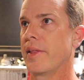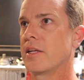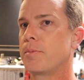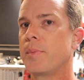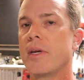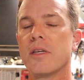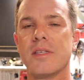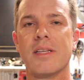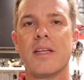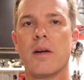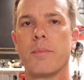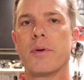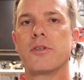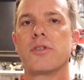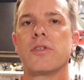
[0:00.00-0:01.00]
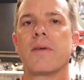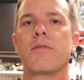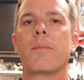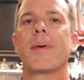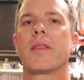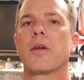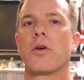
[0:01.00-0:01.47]
And that's because I did a bunch of stuff
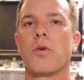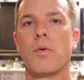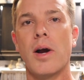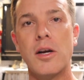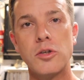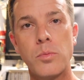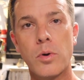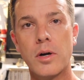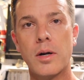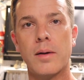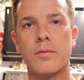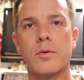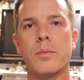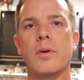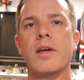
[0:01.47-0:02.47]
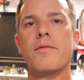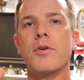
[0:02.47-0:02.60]
to make the garage more comfortable.